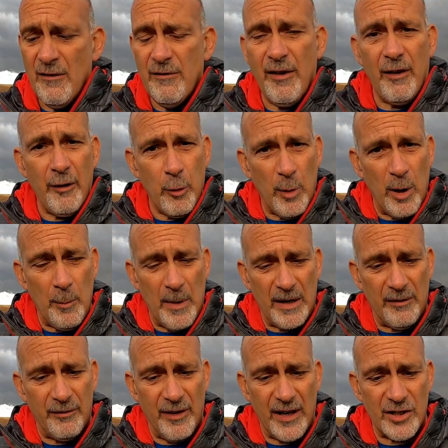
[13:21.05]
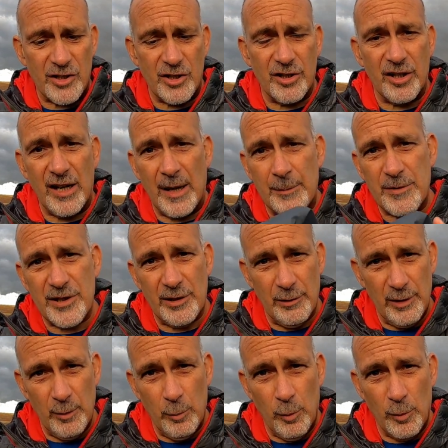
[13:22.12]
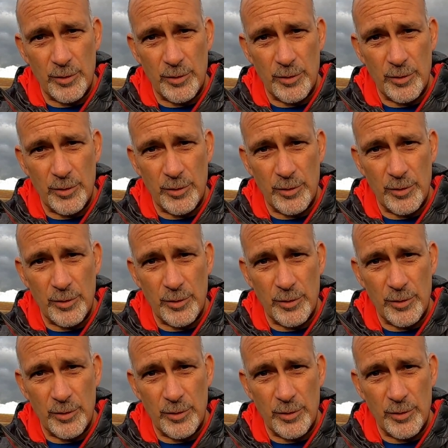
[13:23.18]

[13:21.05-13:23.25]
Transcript: very well manufactured and absolutely